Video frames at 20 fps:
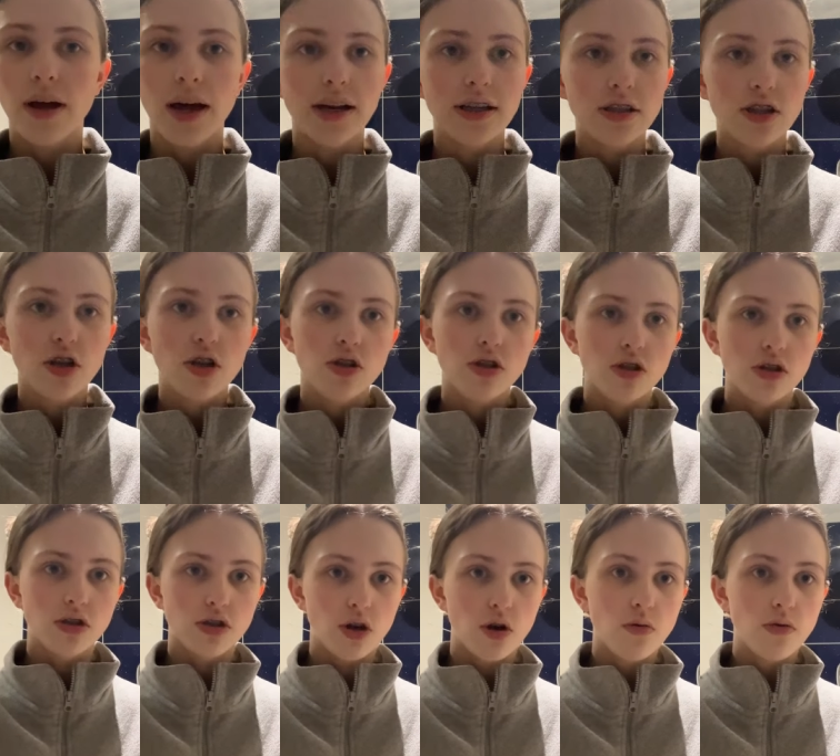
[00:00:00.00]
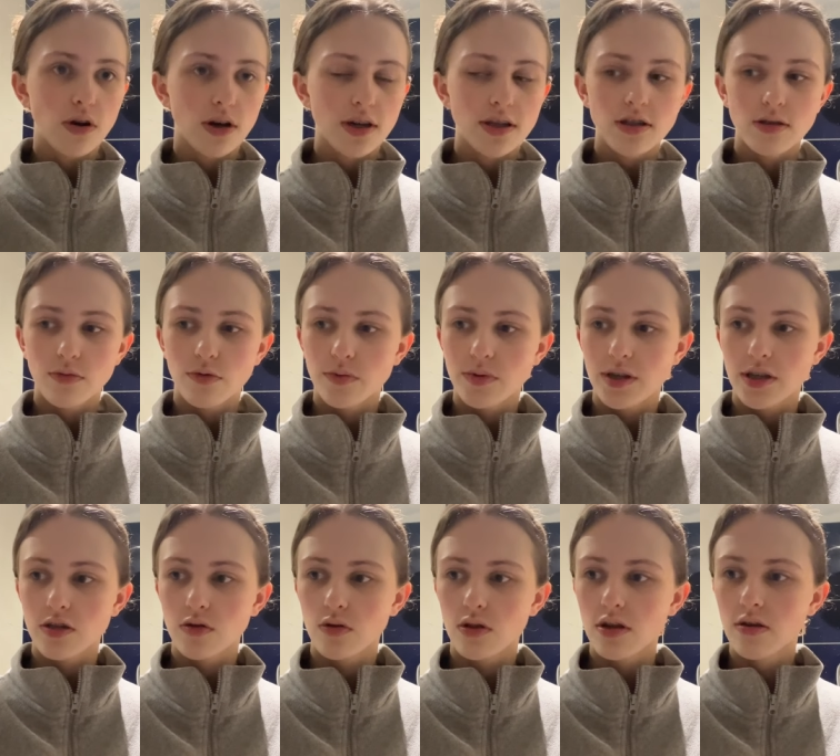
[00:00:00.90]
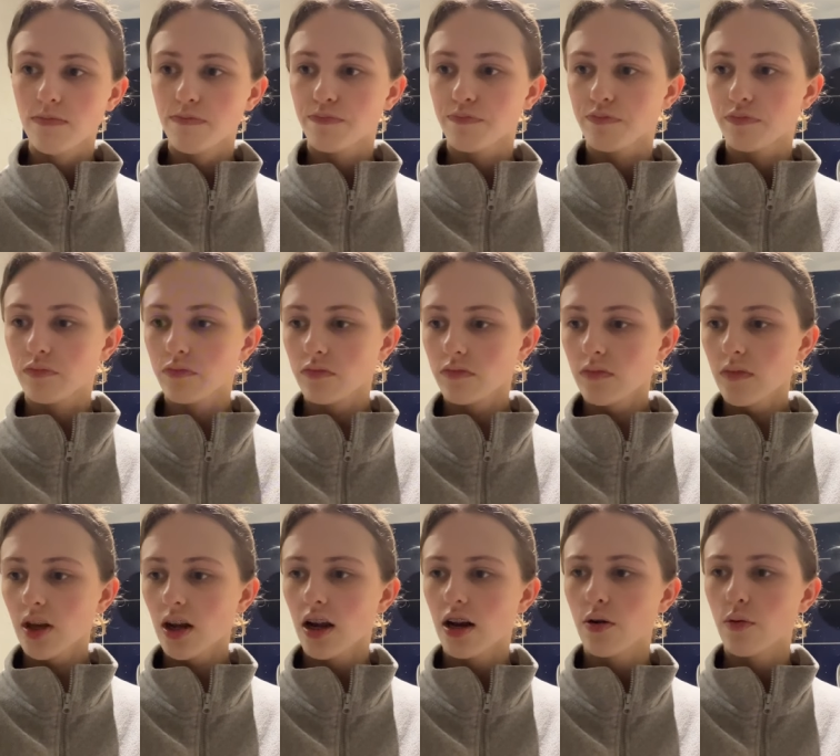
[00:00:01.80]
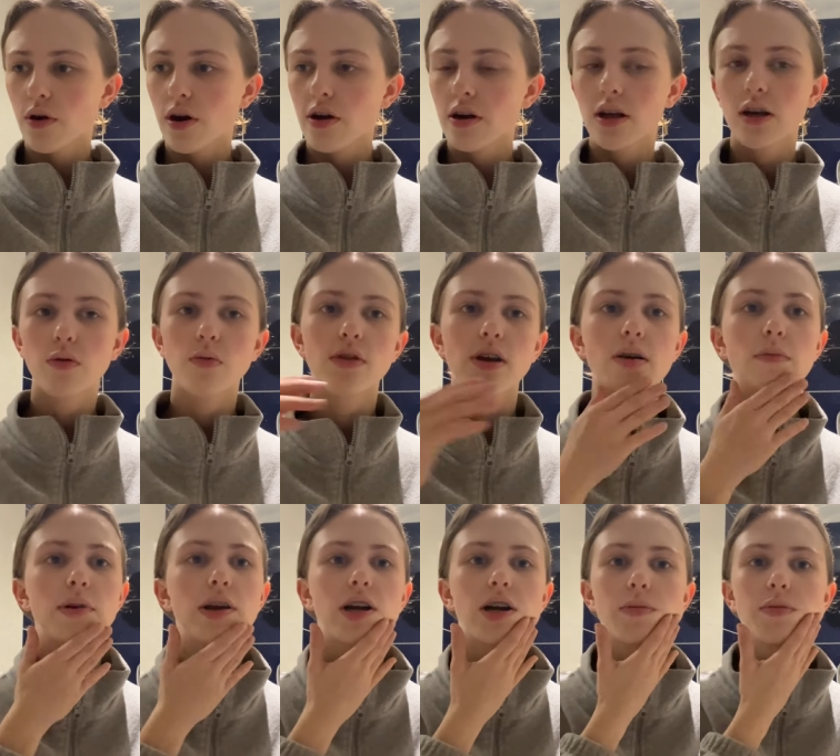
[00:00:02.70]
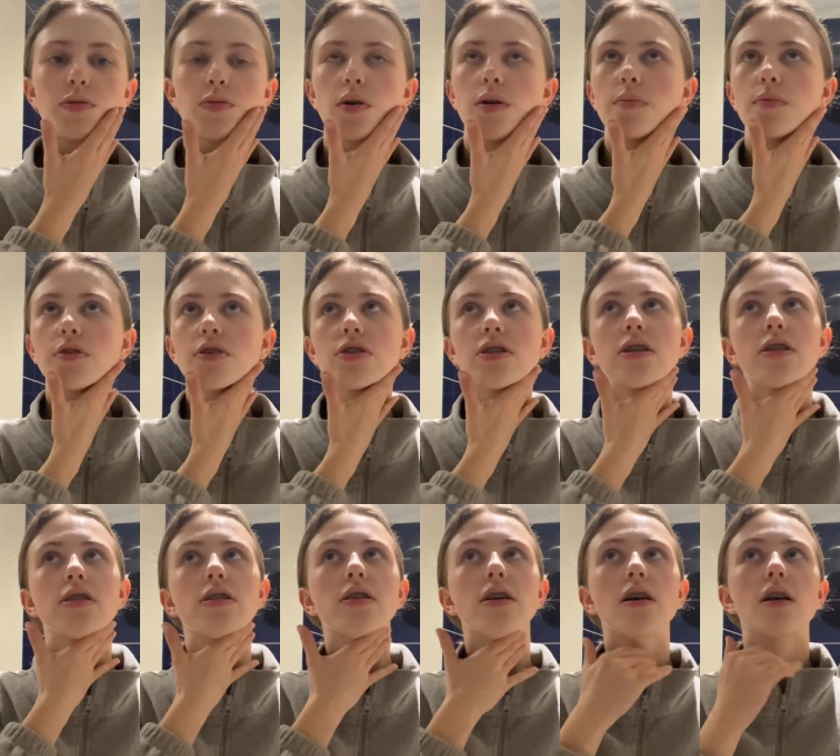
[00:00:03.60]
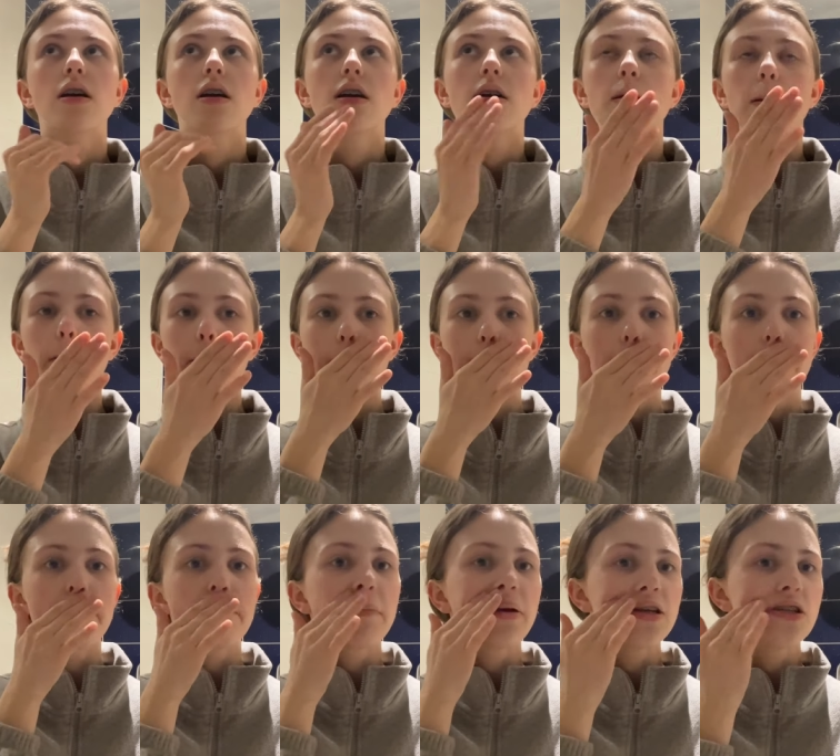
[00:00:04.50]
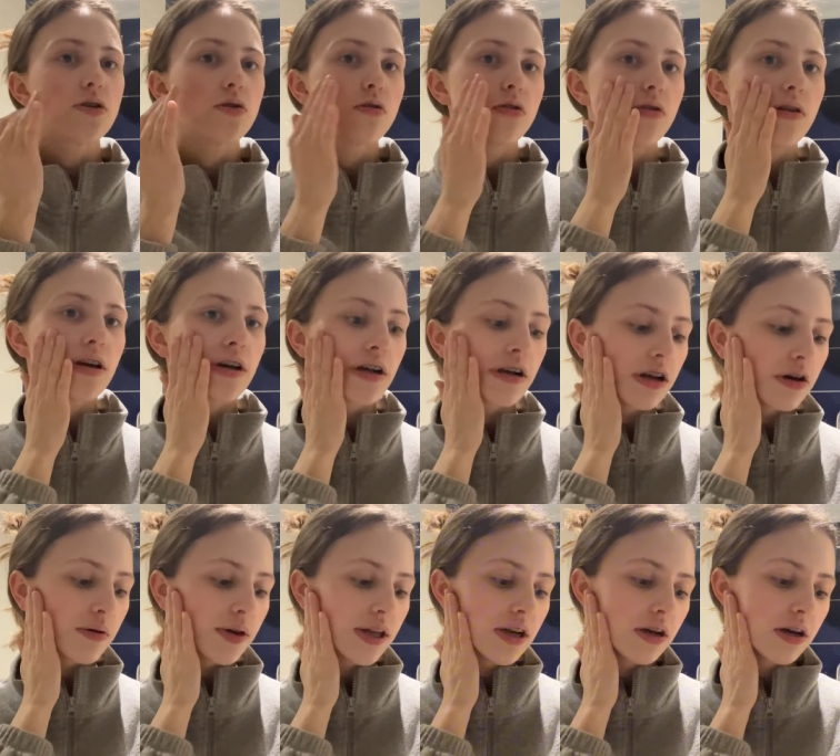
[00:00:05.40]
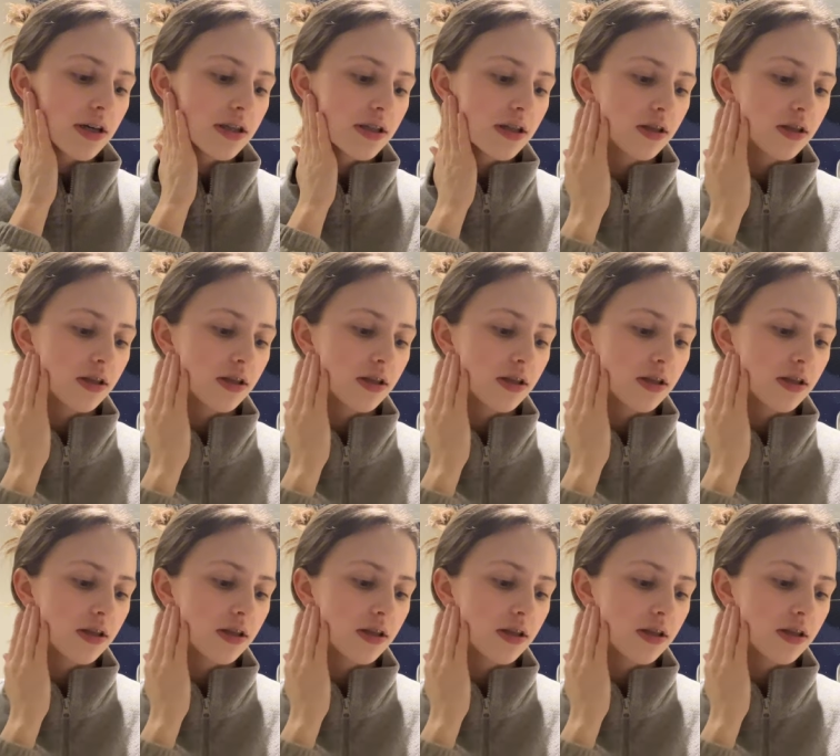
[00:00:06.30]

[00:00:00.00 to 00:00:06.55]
And it's so nice. I'm obsessed with it. And I wear it like without makeup as well because it makes you feel like glowy and nice.